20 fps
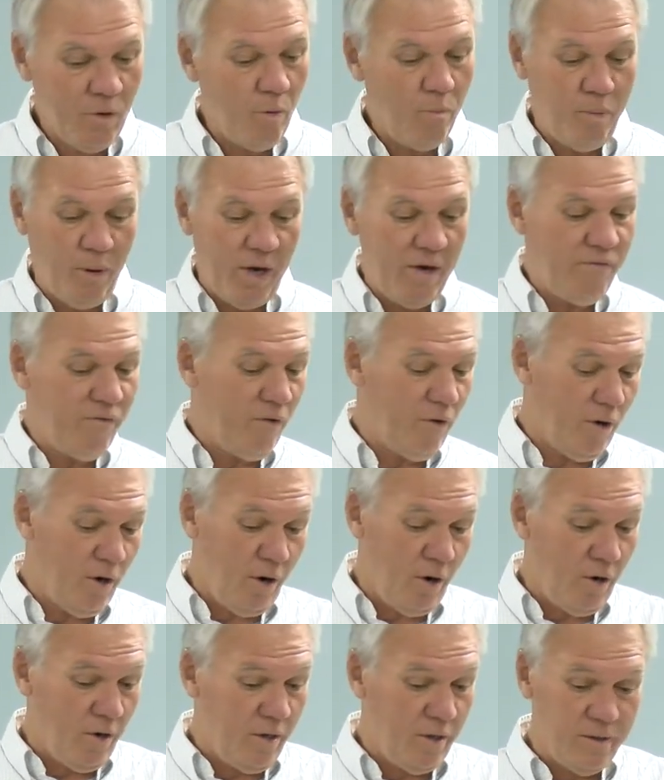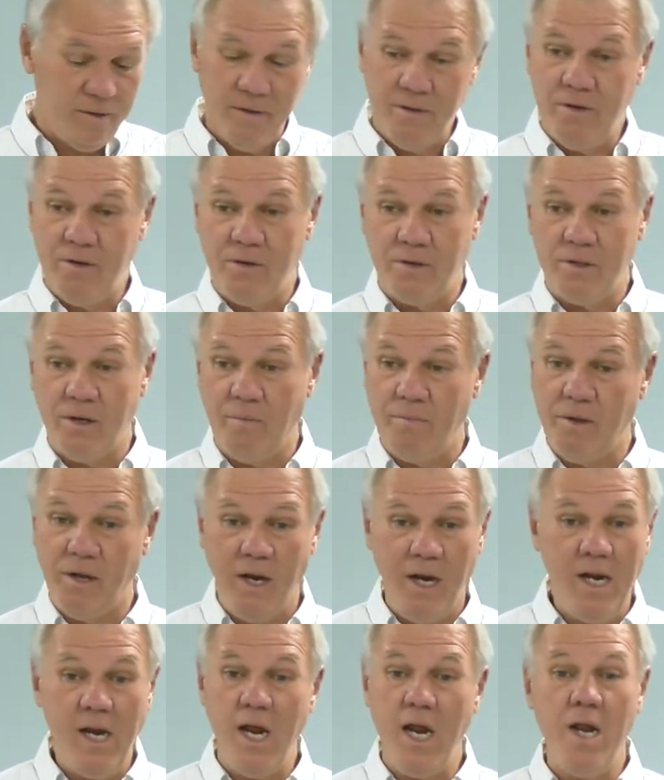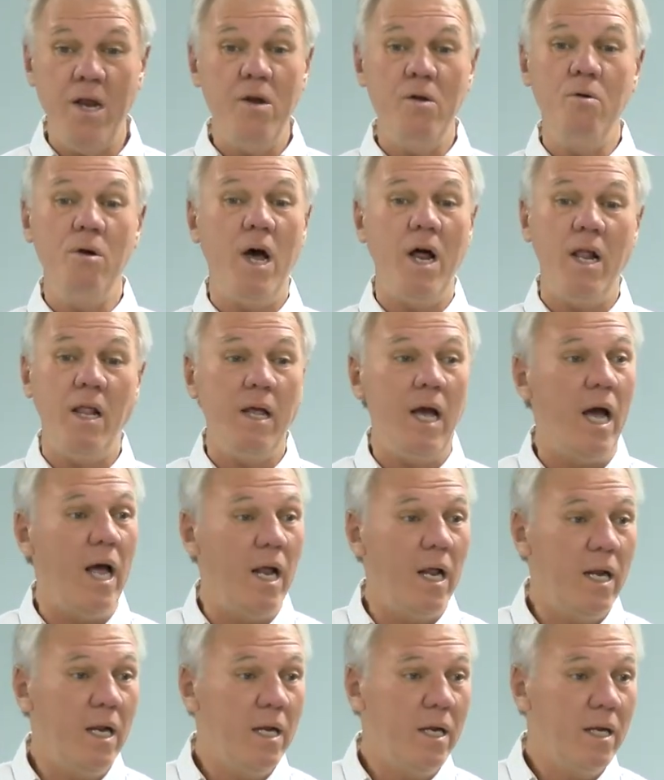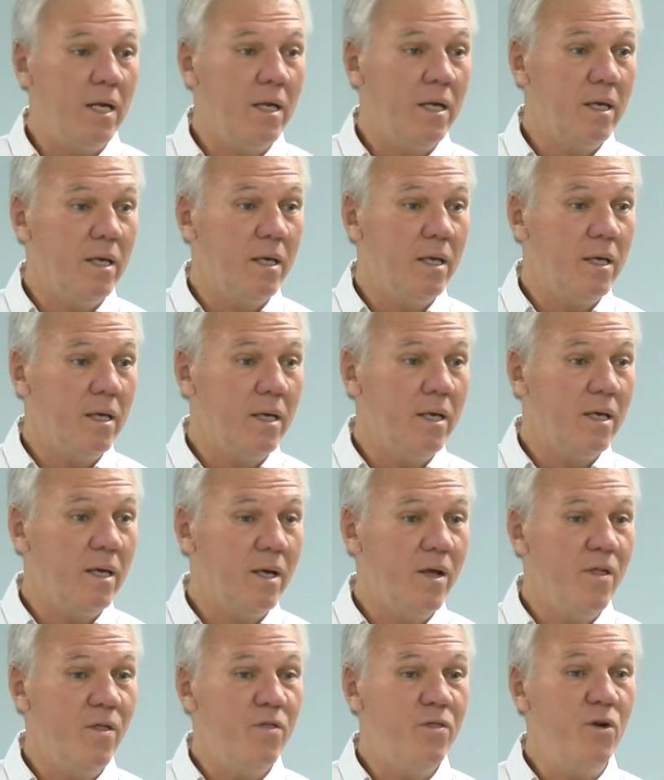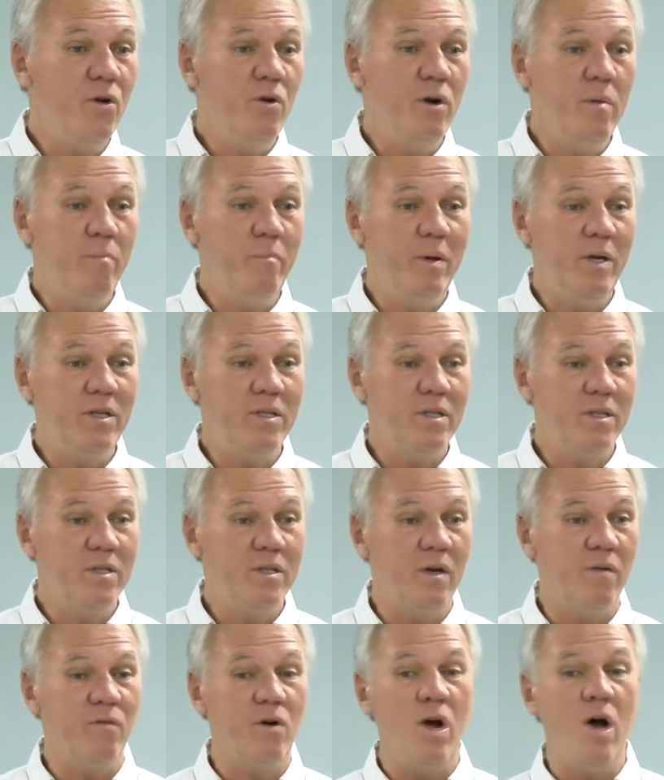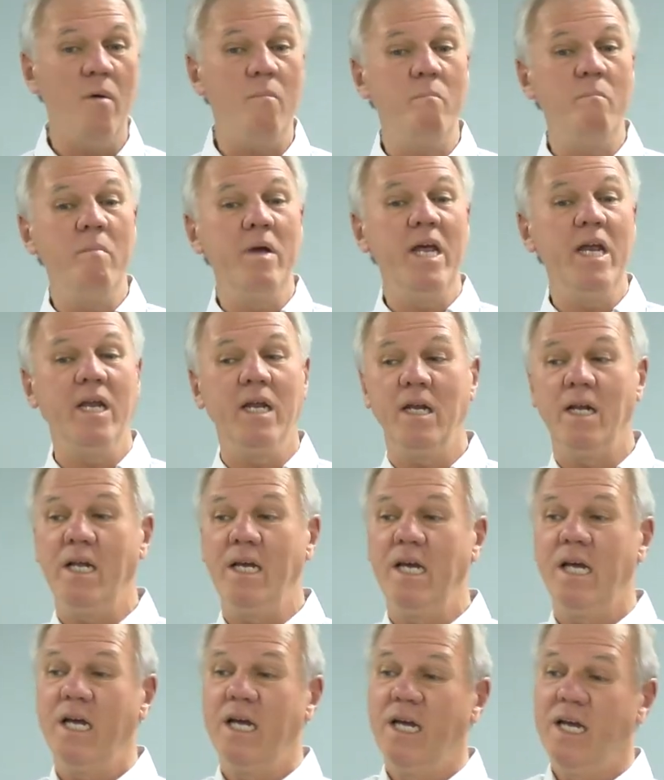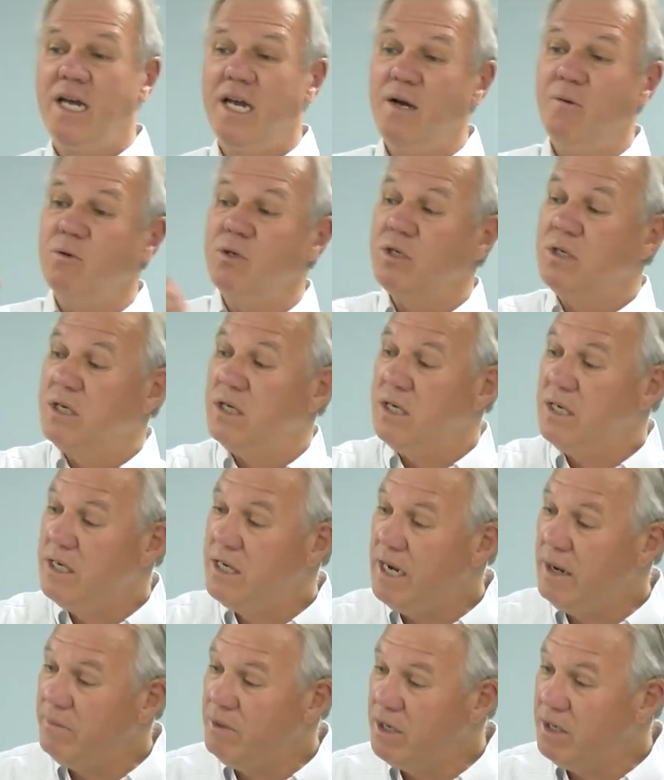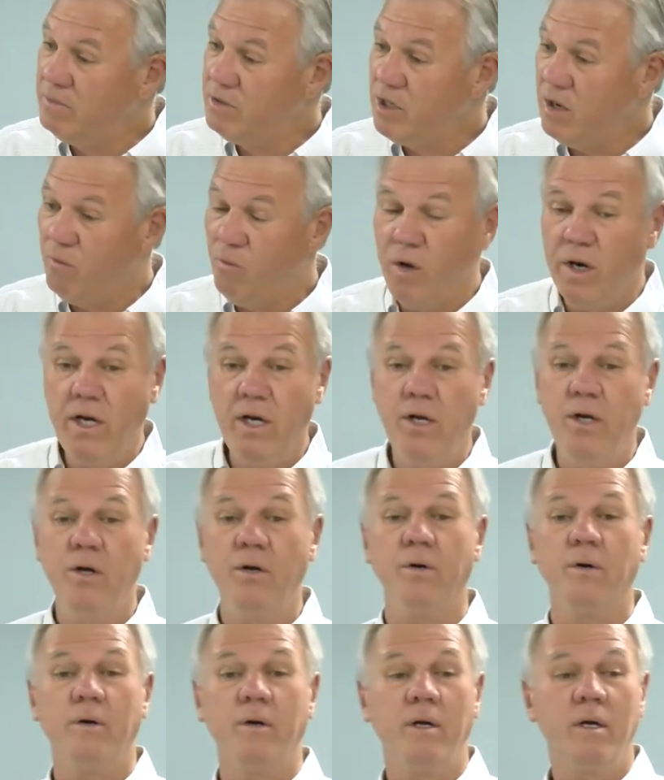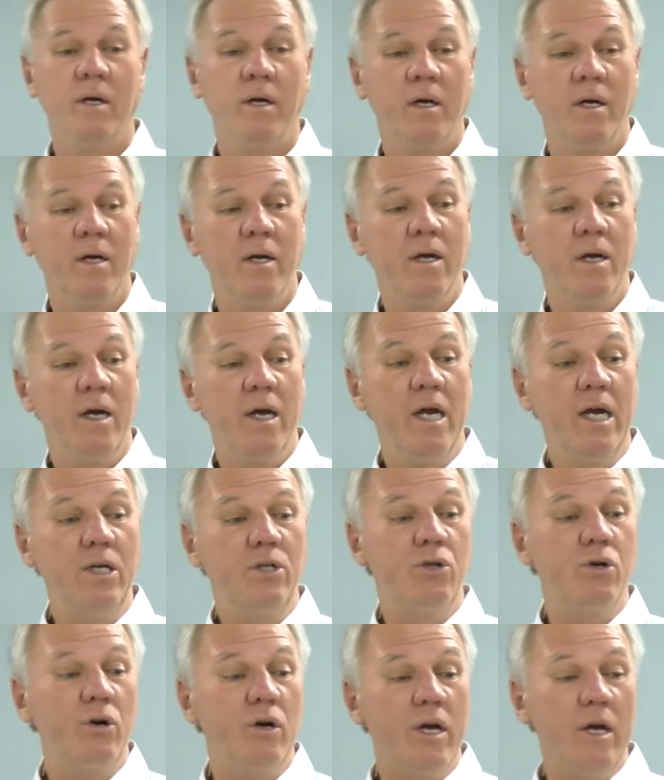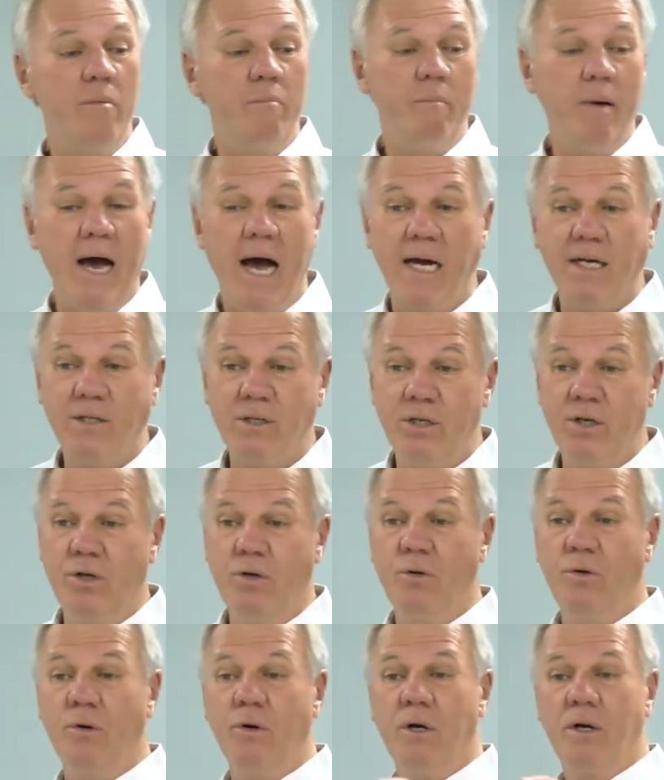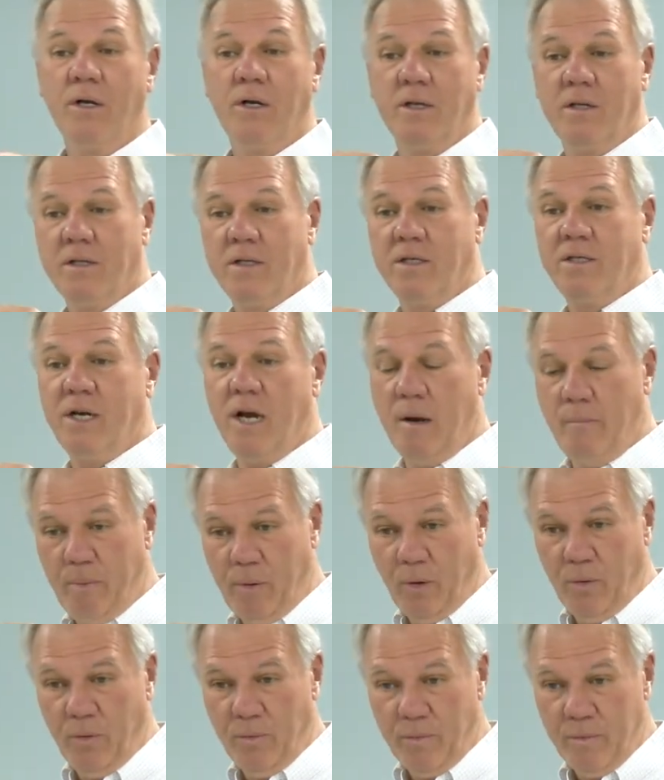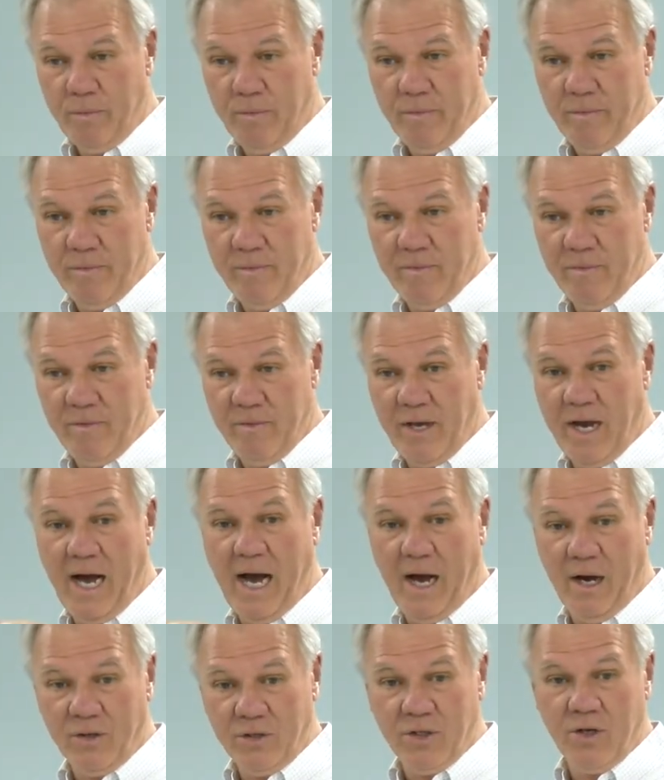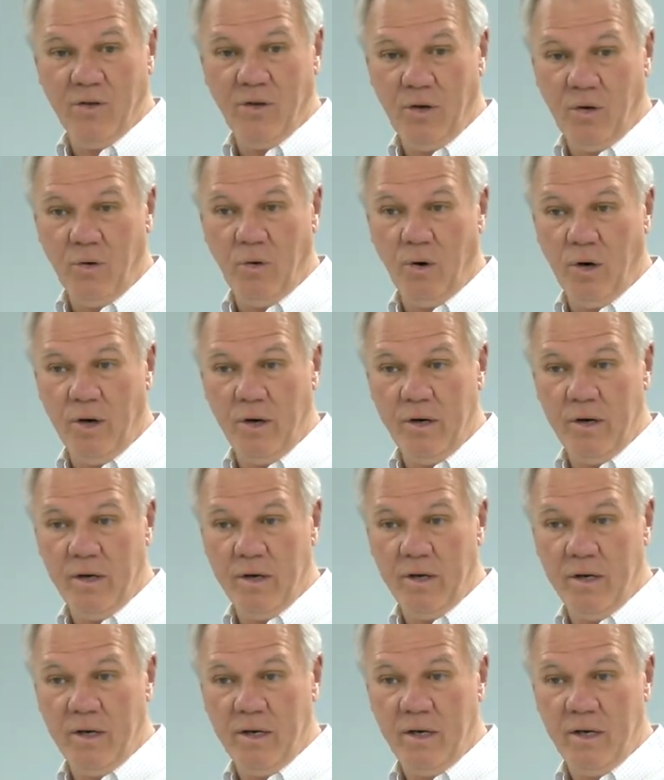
go pay for a harlot or something. He didn't do none of that. 30 pieces of silver. Immediately he was condemned in himself. What did he do? He took it back to the temple, the house of the Lord,